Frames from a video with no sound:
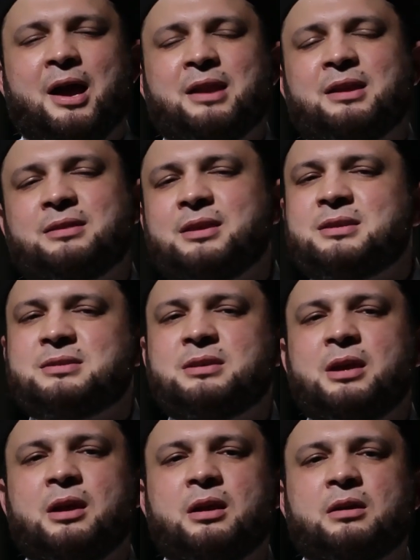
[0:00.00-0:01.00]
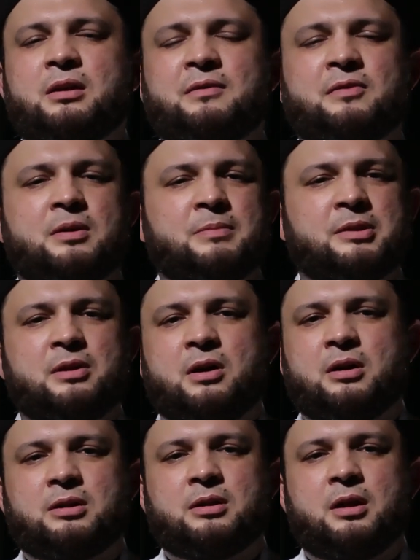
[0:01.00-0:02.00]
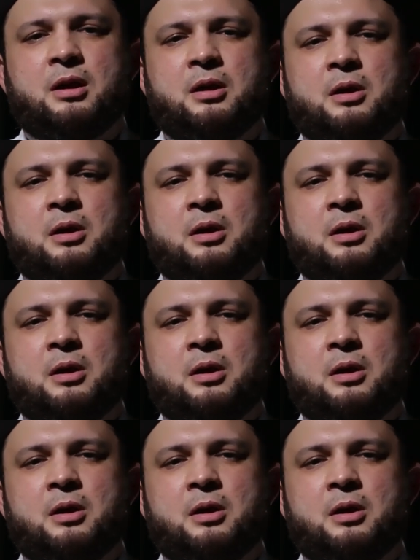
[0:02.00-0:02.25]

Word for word: And in this year of Ramadan,